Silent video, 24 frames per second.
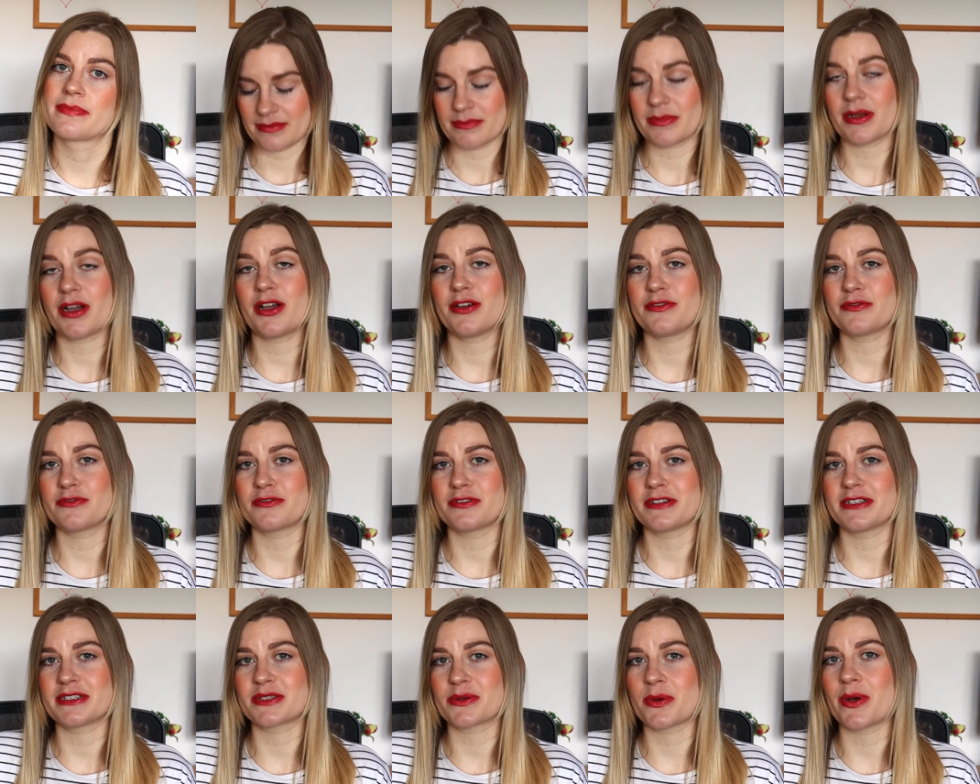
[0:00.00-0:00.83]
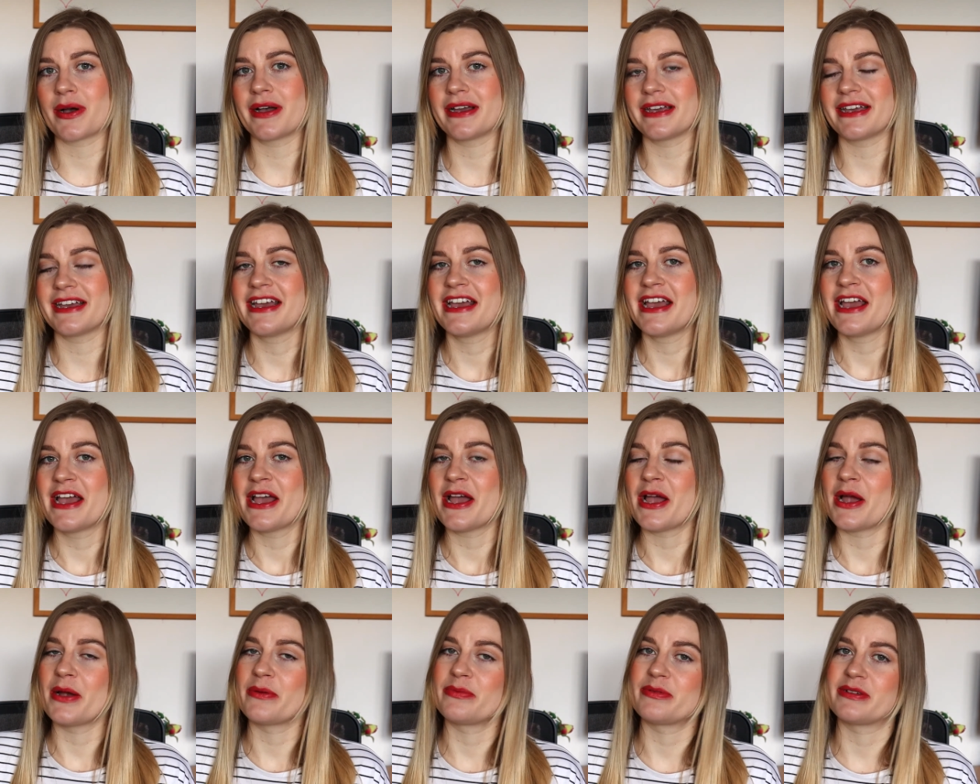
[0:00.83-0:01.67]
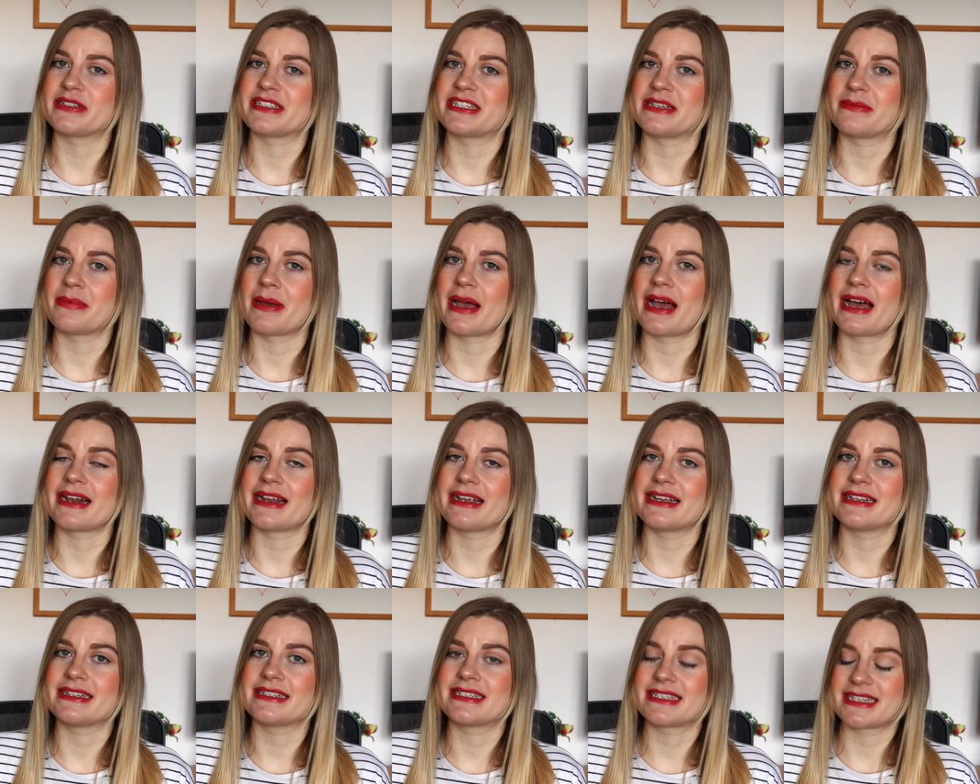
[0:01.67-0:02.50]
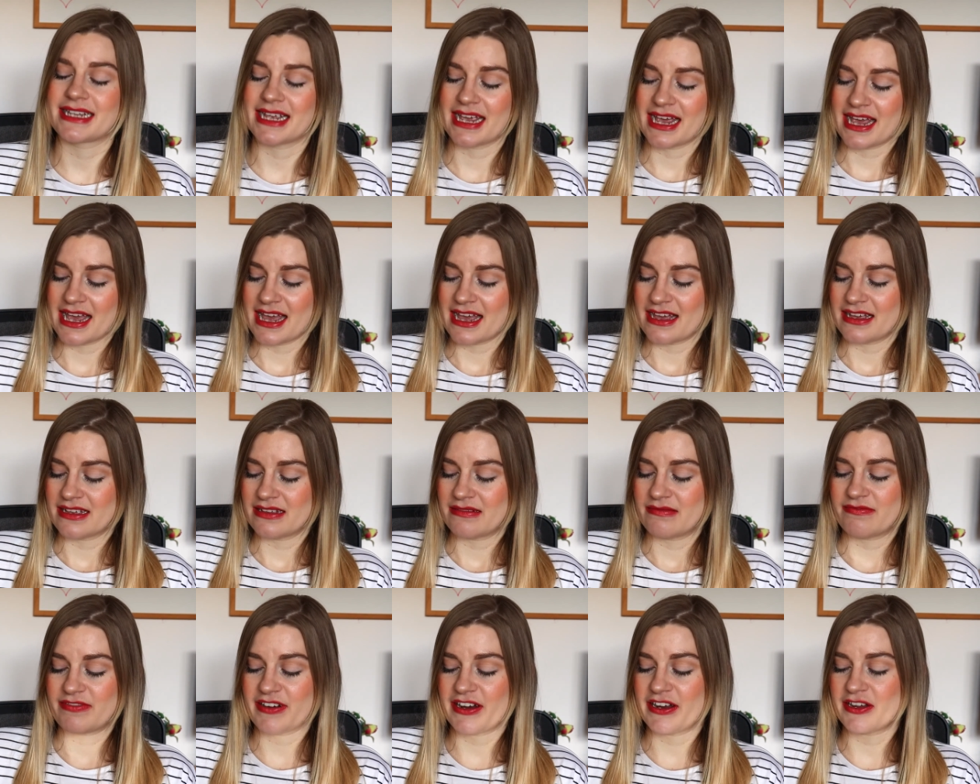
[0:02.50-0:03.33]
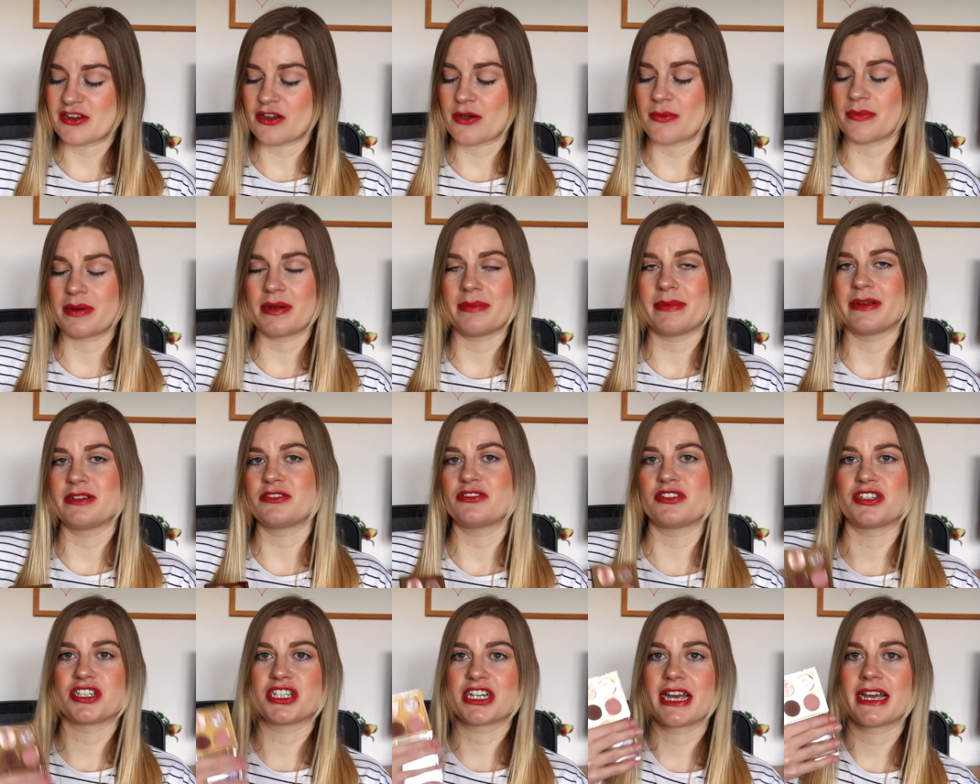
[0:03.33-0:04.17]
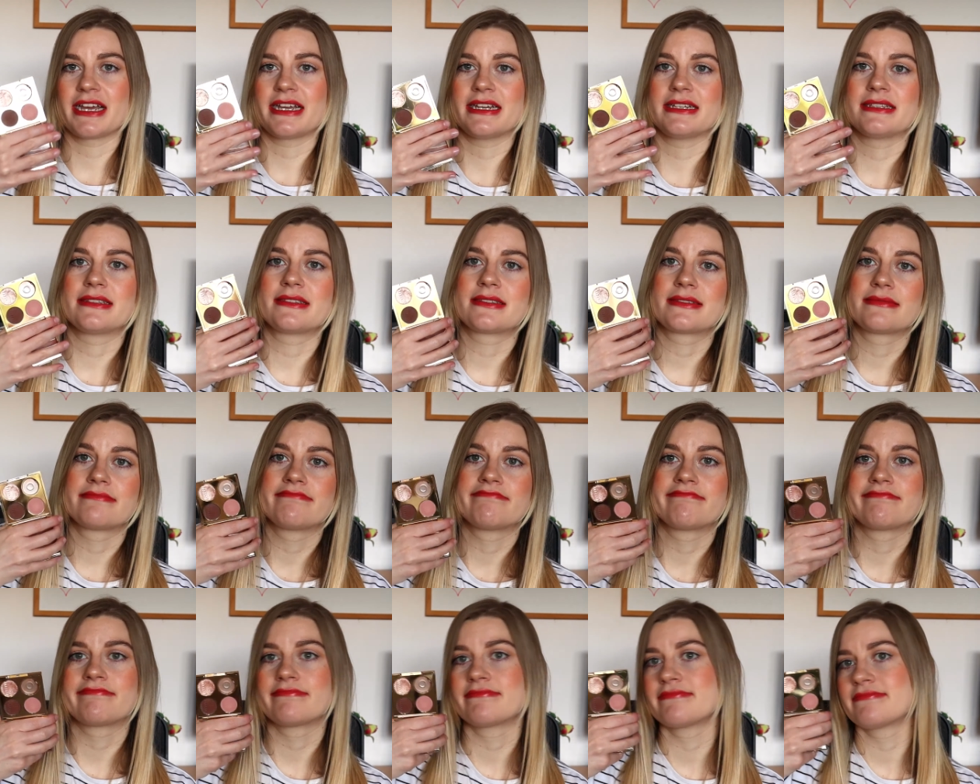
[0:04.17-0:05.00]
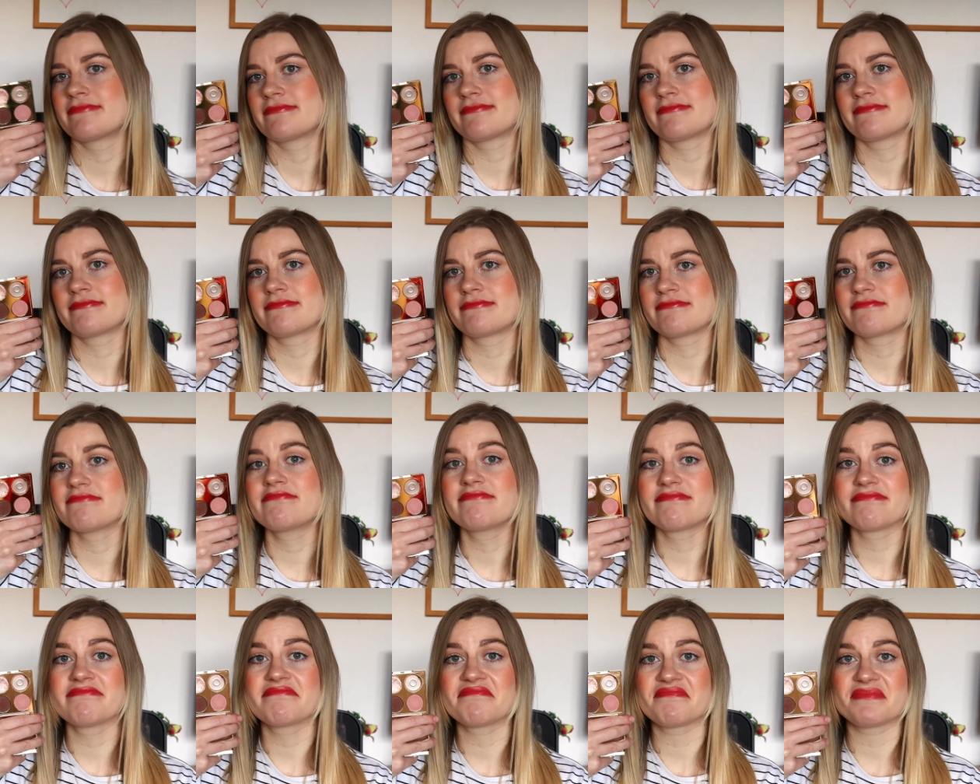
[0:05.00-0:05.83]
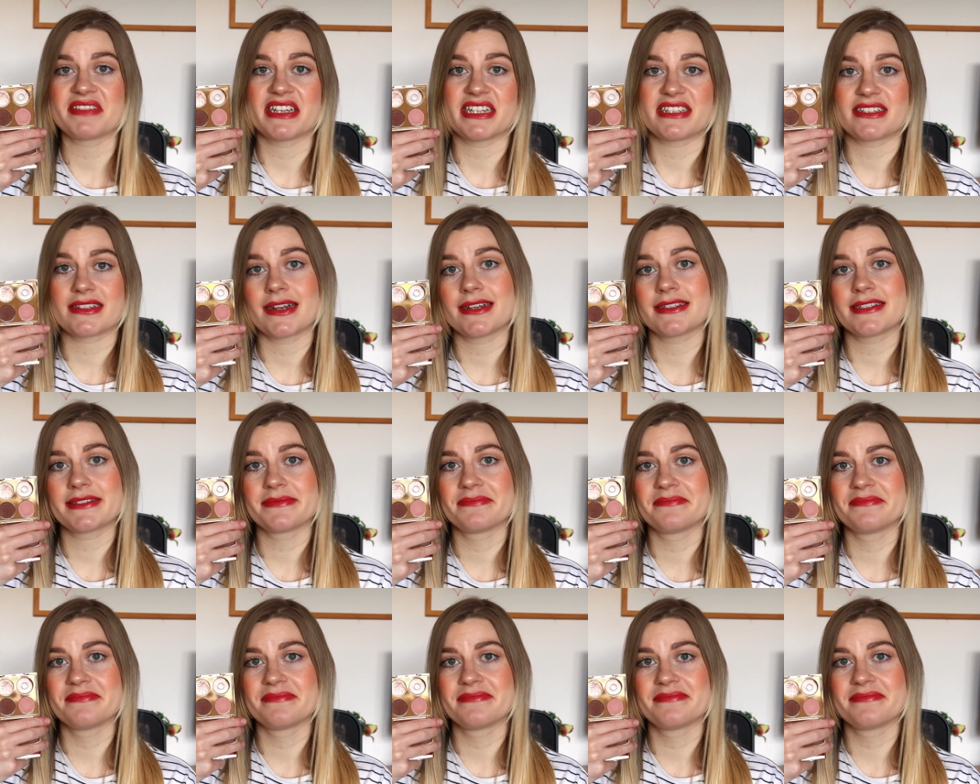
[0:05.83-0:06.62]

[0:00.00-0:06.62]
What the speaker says: But overall, it's quite a pretty palette, very complimentary shades. It's nice.